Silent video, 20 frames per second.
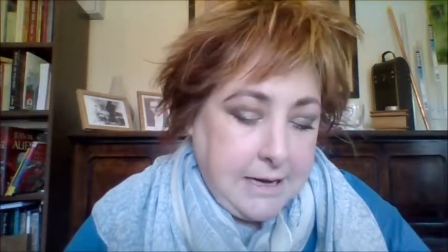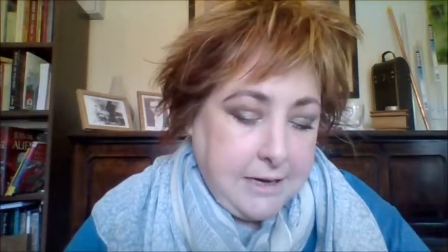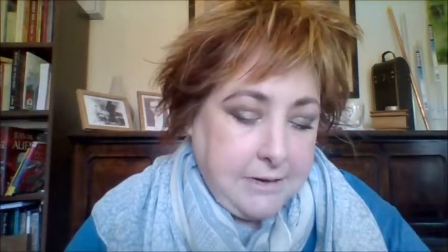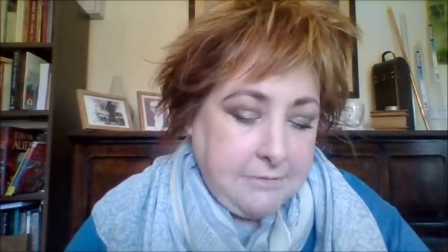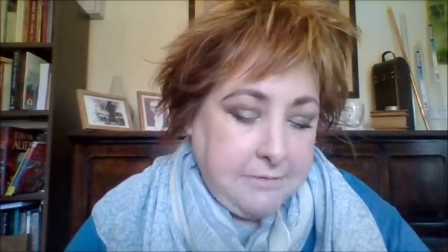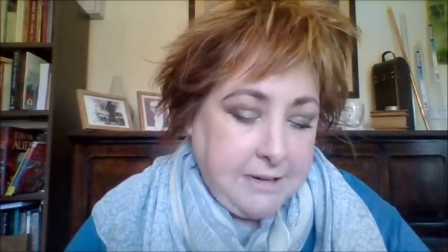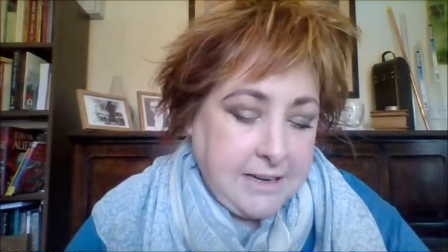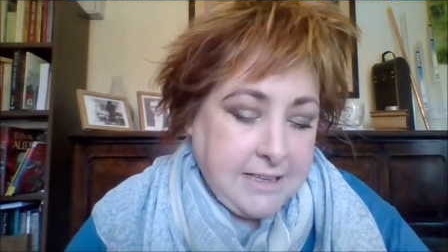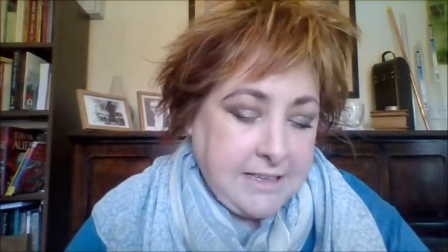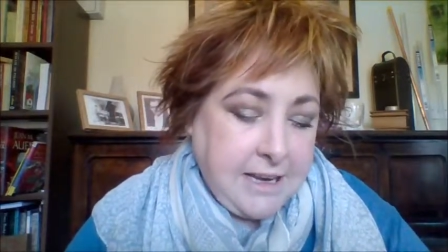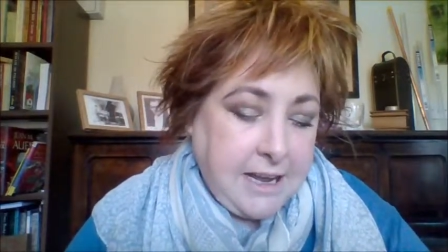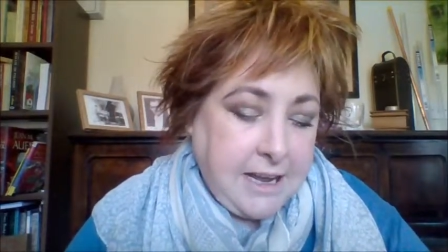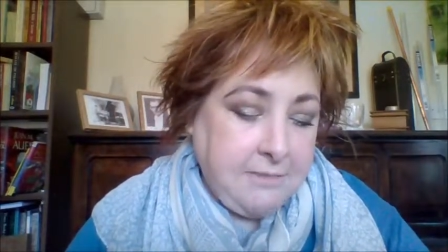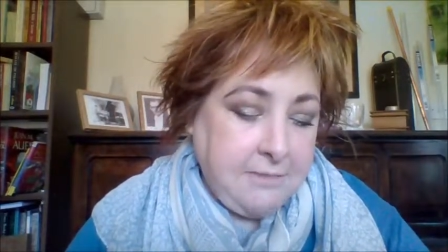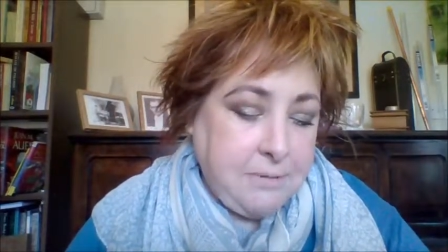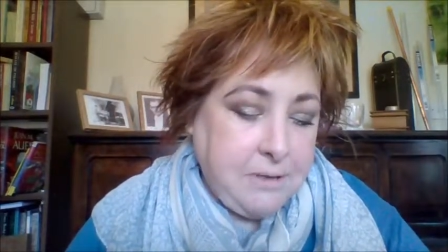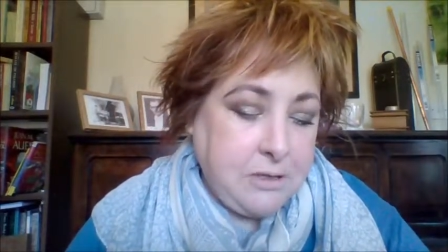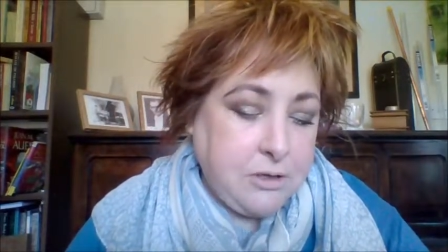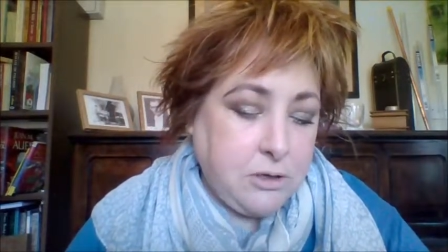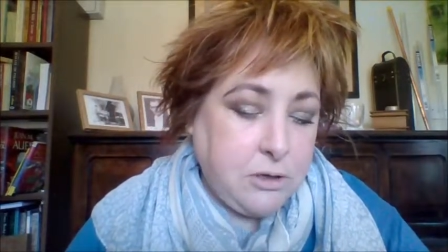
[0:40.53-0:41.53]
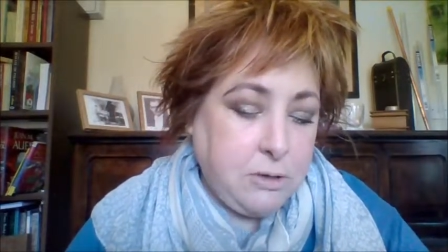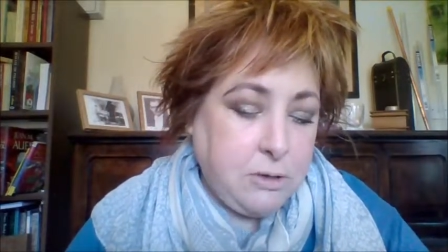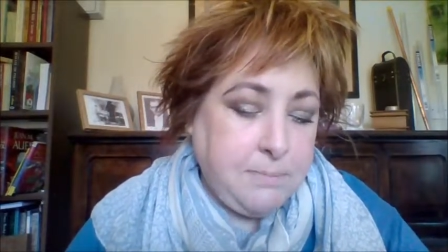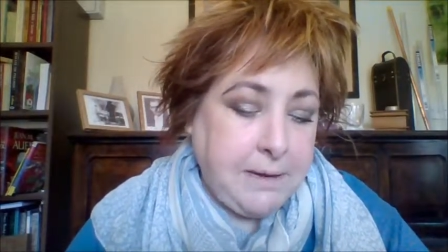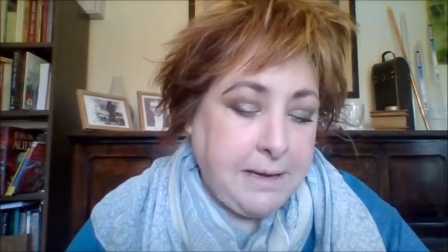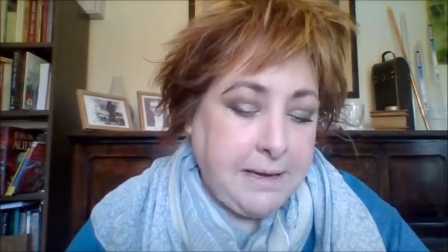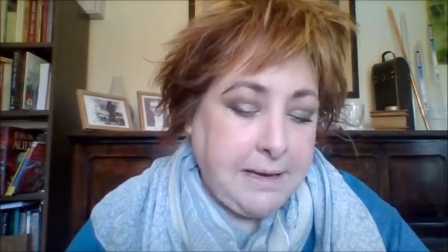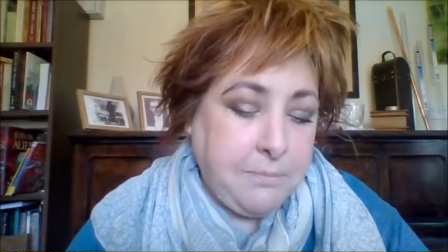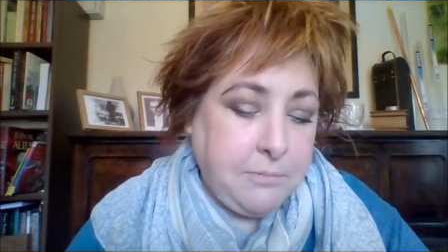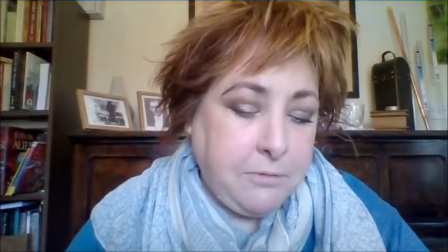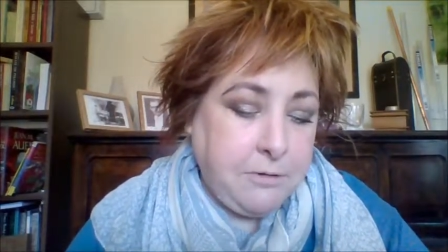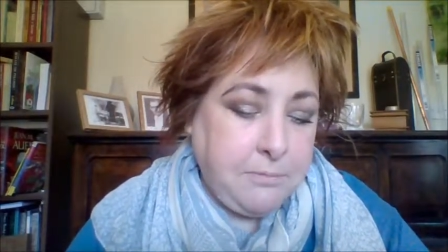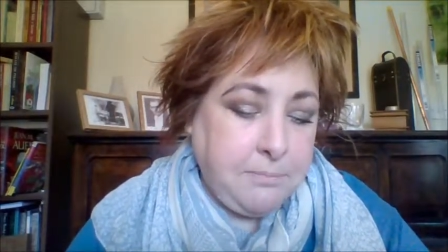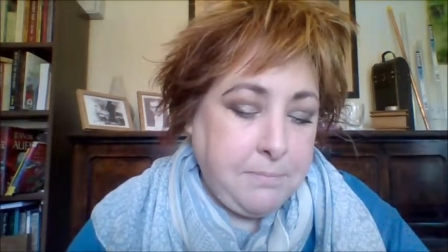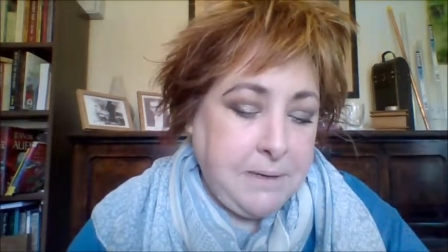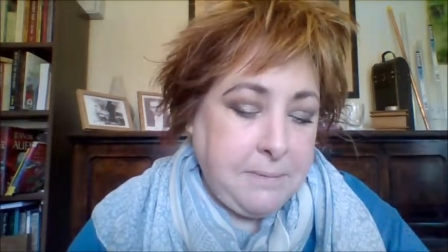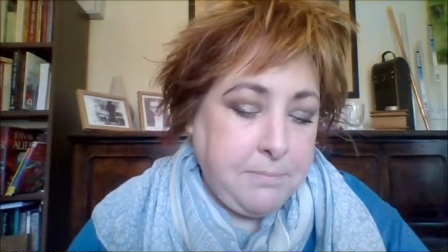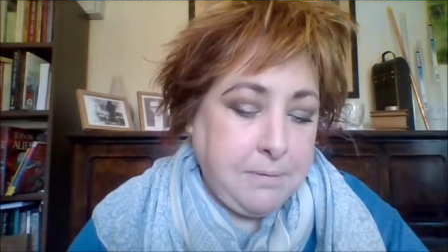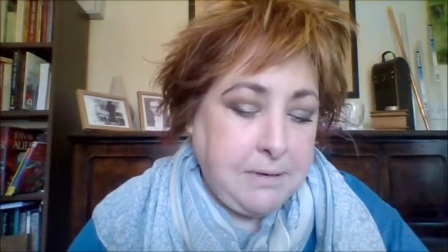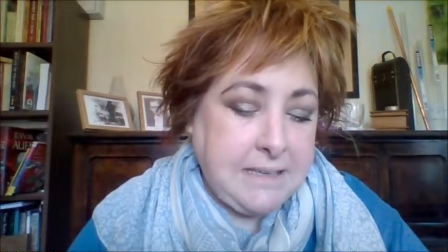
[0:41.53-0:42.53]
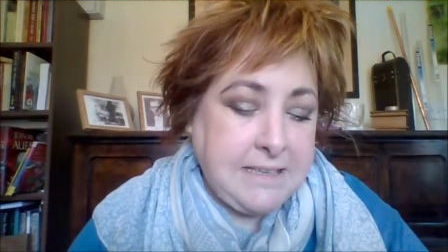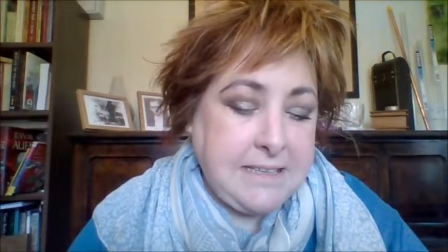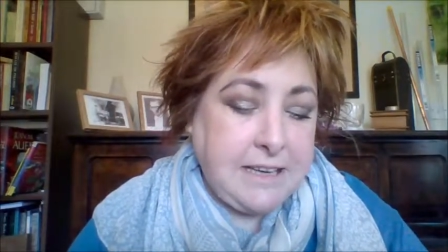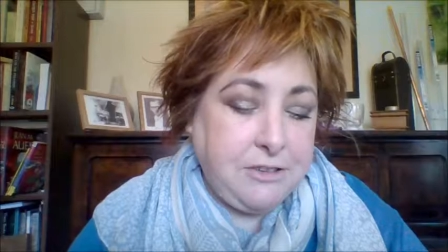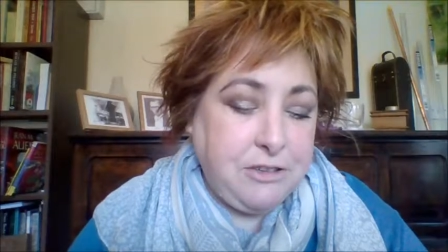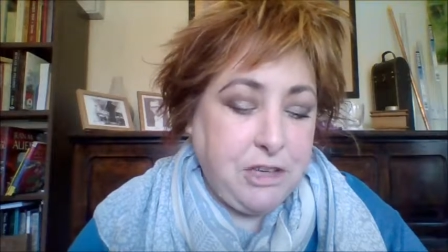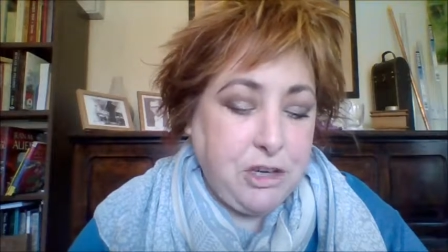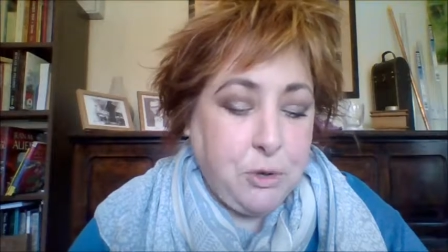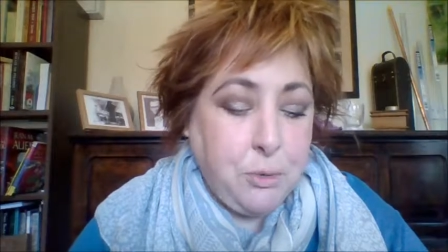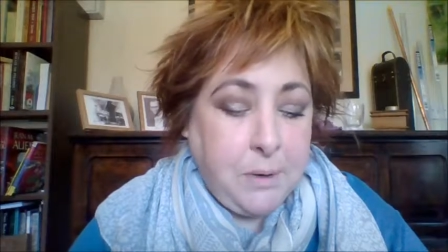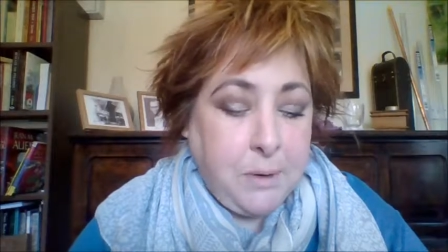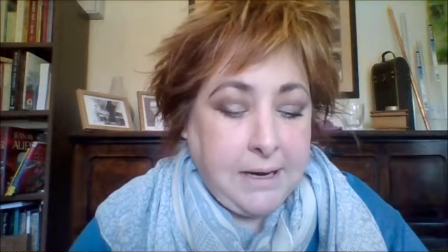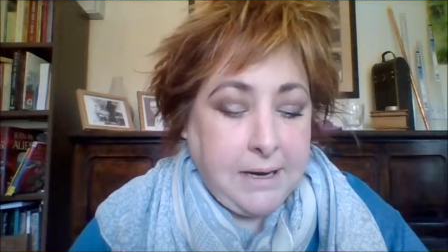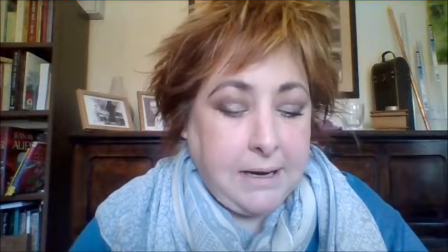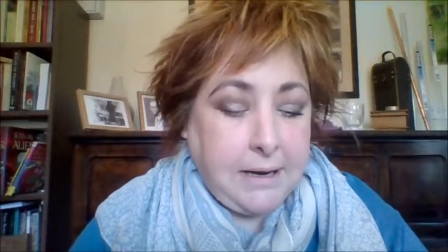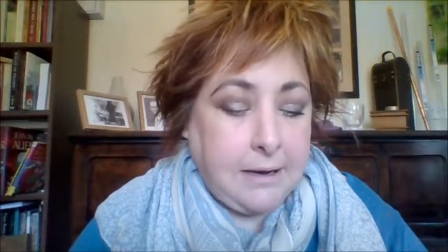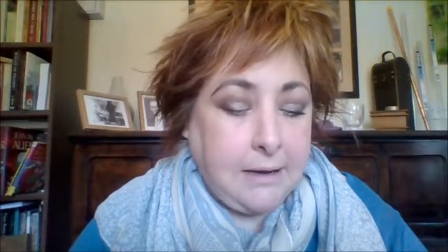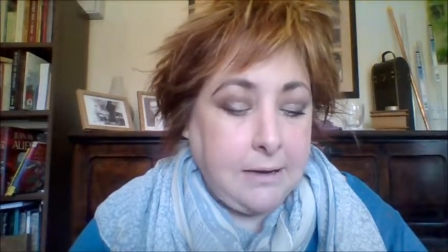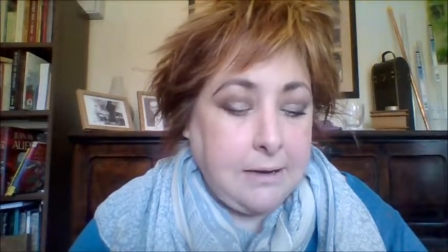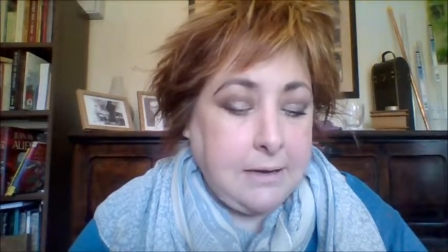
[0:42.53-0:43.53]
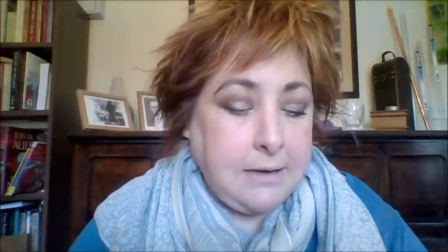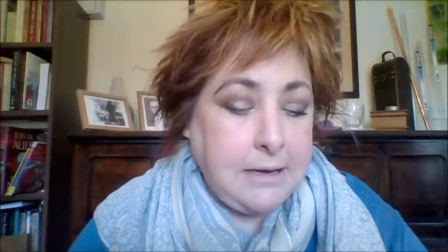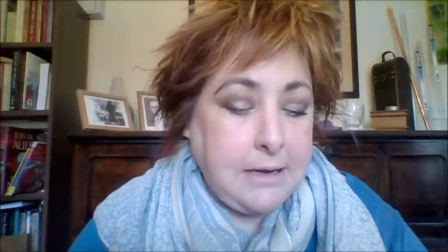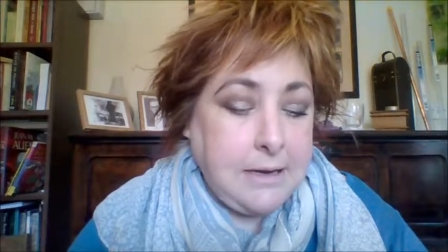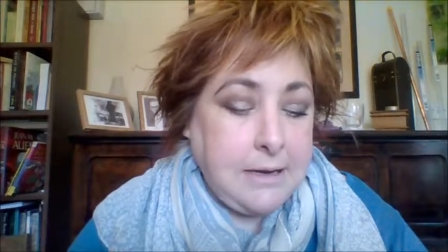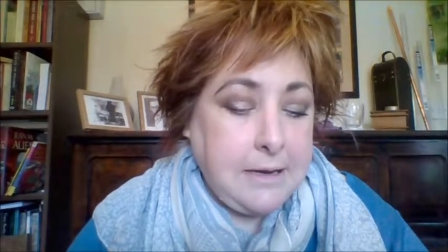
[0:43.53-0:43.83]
And in fact, I have been told by a number of people it's actually quicker